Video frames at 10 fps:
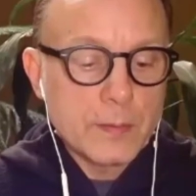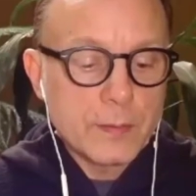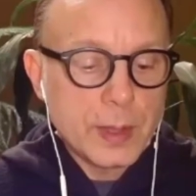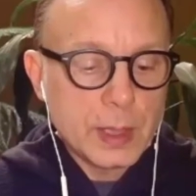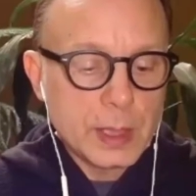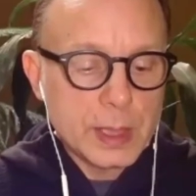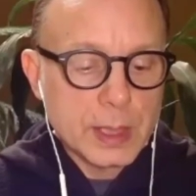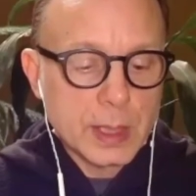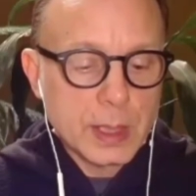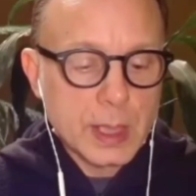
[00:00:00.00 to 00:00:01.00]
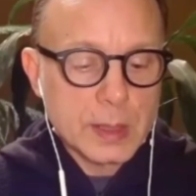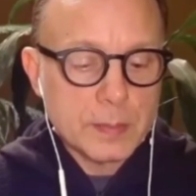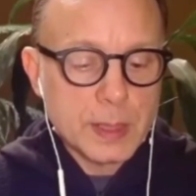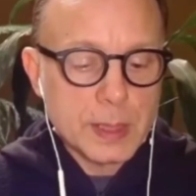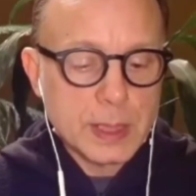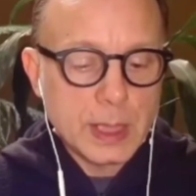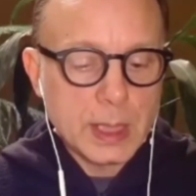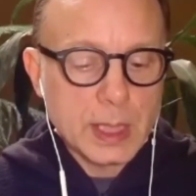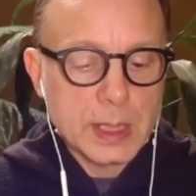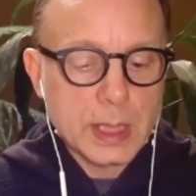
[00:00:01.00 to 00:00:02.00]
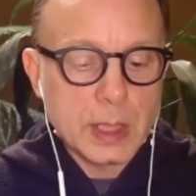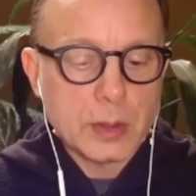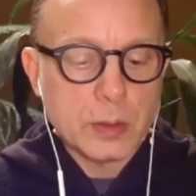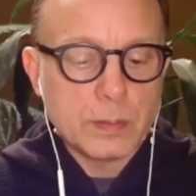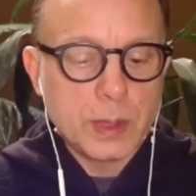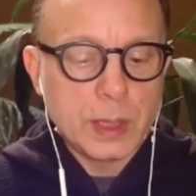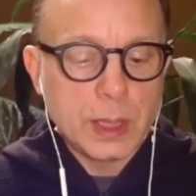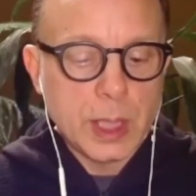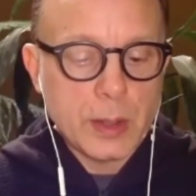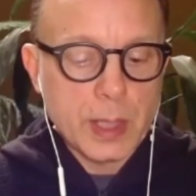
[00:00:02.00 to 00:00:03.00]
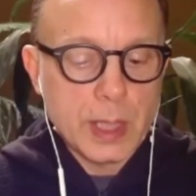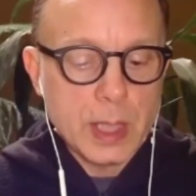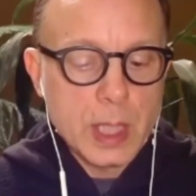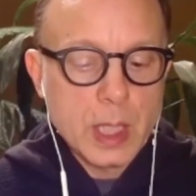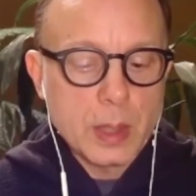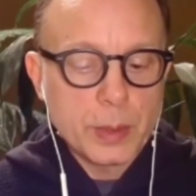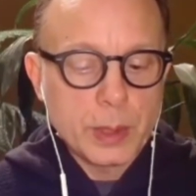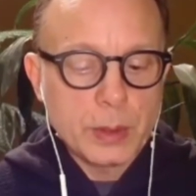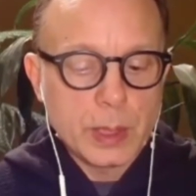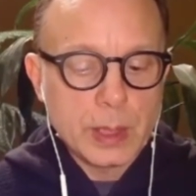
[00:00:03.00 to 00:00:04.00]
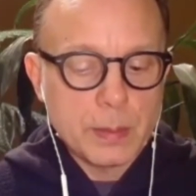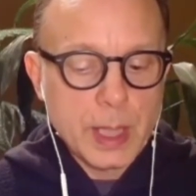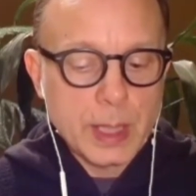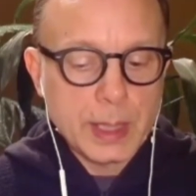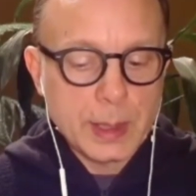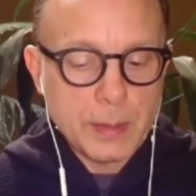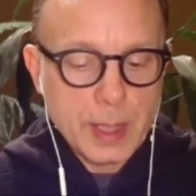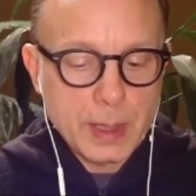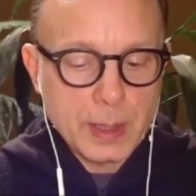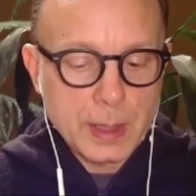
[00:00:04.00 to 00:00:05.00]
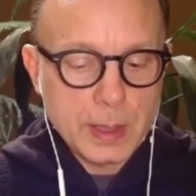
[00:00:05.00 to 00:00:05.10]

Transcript: Feelings can thus be seen as an intermediary between the body and the mind,